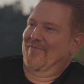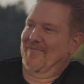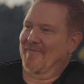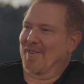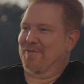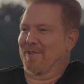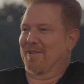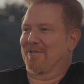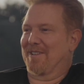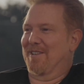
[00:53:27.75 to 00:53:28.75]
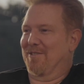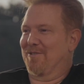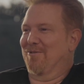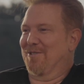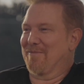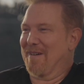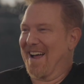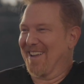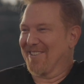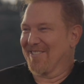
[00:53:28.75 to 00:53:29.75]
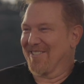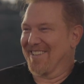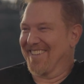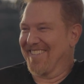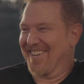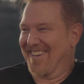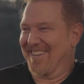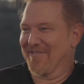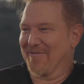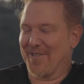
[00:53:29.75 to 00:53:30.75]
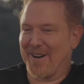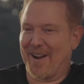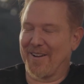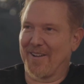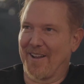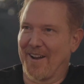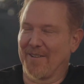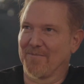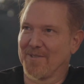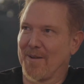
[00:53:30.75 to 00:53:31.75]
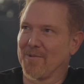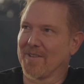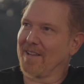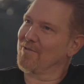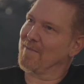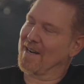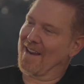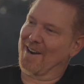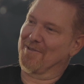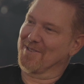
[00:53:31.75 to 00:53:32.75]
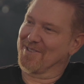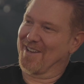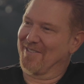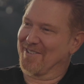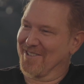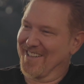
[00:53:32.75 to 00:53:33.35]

first of all, you said, "This too shall pass," which was and I stopped. I was like, that's what my nana would say, which